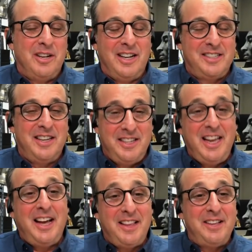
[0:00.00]
And I said,
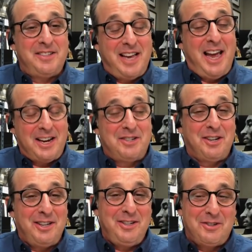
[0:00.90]
Yeah, that's
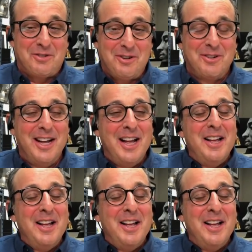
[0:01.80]
actually true.